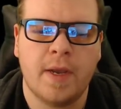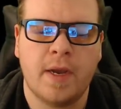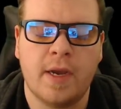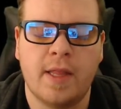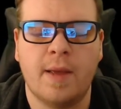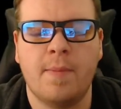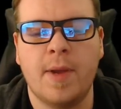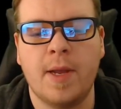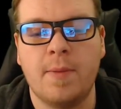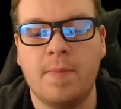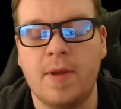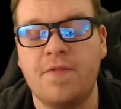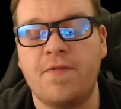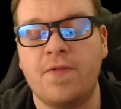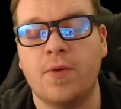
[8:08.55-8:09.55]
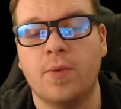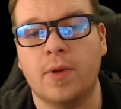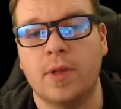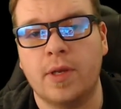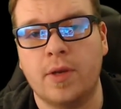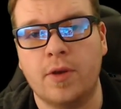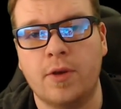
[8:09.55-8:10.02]
And that made me feel
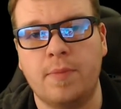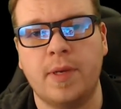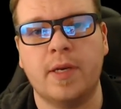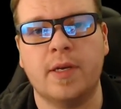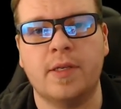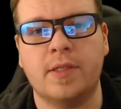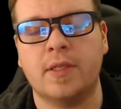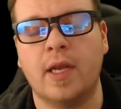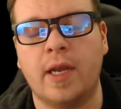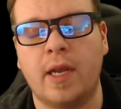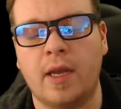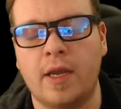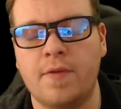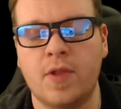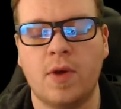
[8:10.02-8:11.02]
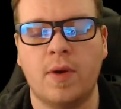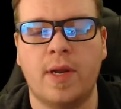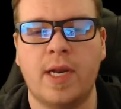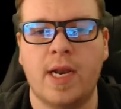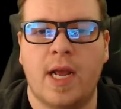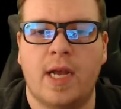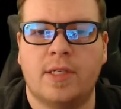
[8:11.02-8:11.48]
really good, because, like, even though I
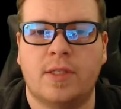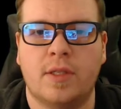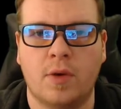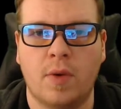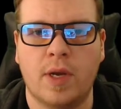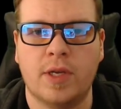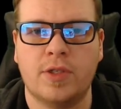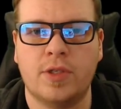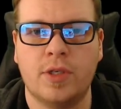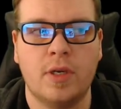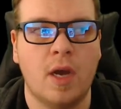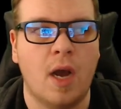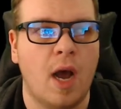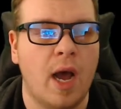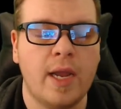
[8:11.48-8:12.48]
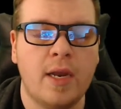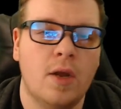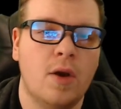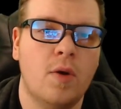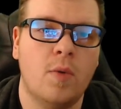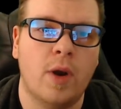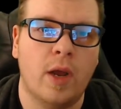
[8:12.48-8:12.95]
didn't ask the question, I
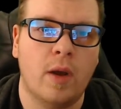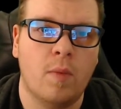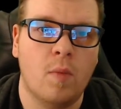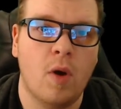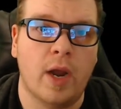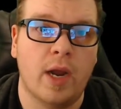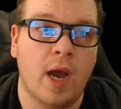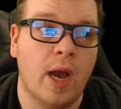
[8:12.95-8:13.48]
know what I want.